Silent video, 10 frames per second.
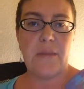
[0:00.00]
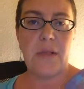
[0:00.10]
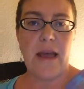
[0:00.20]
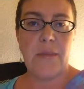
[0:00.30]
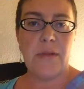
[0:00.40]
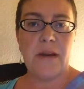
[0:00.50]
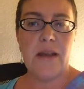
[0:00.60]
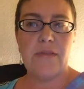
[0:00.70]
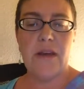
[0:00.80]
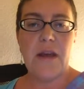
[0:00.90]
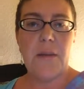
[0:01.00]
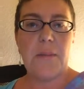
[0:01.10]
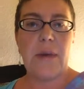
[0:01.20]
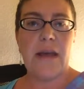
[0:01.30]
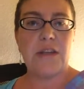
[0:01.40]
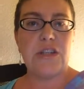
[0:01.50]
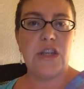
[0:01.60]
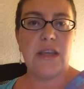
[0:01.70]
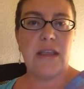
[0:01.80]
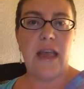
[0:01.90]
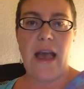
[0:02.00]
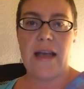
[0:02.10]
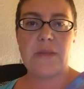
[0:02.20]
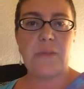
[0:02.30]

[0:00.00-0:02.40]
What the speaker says: pliable enough. But she has